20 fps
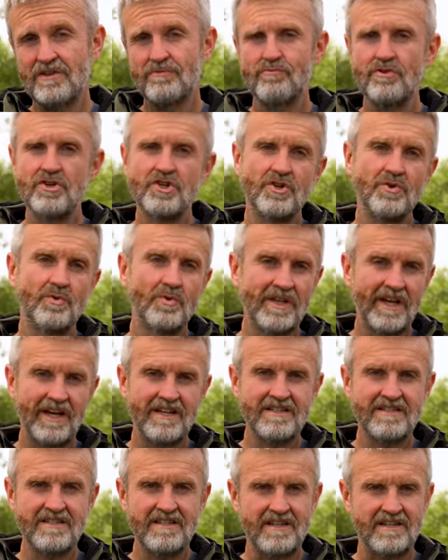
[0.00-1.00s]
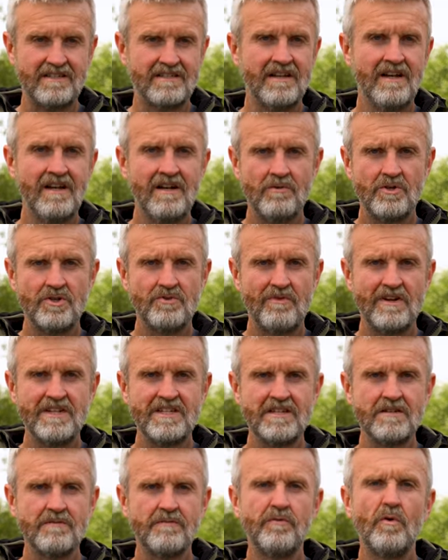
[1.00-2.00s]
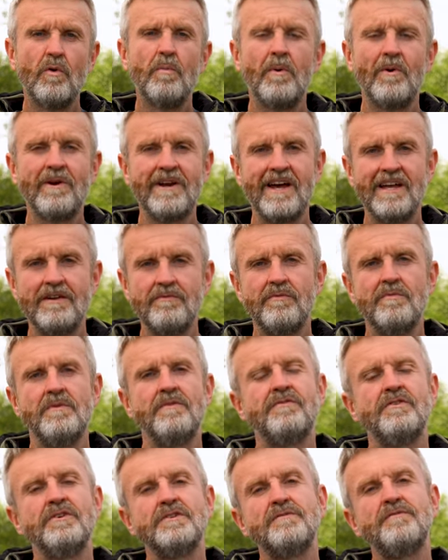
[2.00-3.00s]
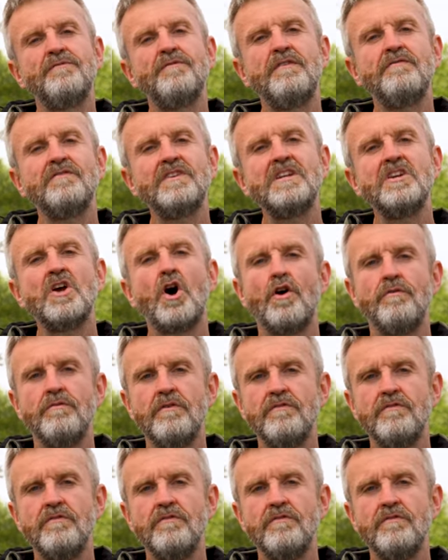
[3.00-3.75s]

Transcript: the original K6, which rated at 4.8 from the first 59